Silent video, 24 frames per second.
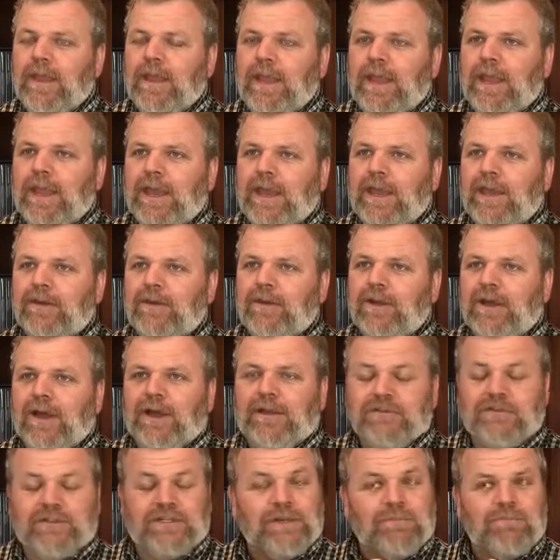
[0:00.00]
And
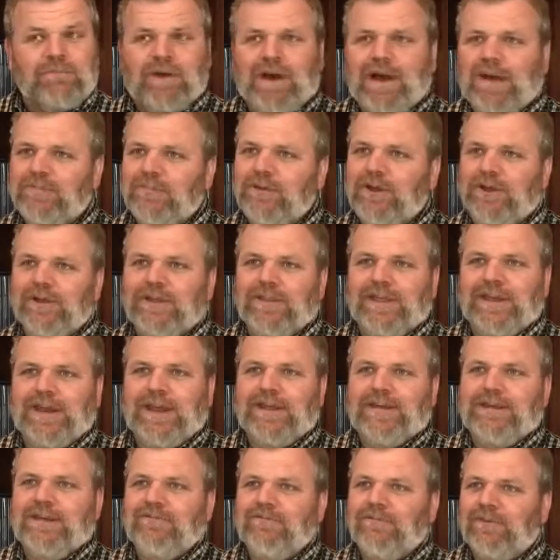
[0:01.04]
Tim popped onto that
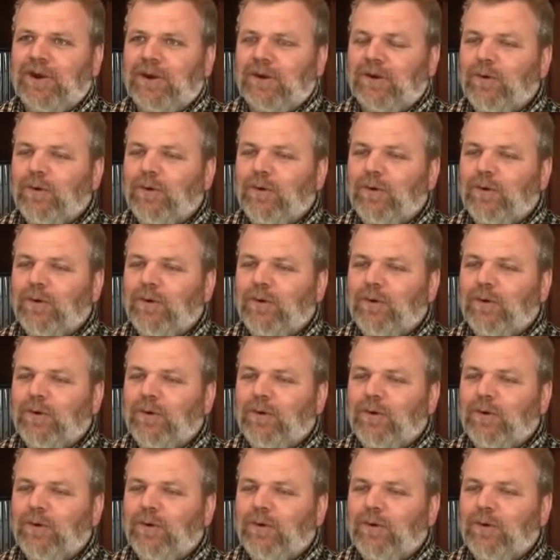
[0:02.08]
idea very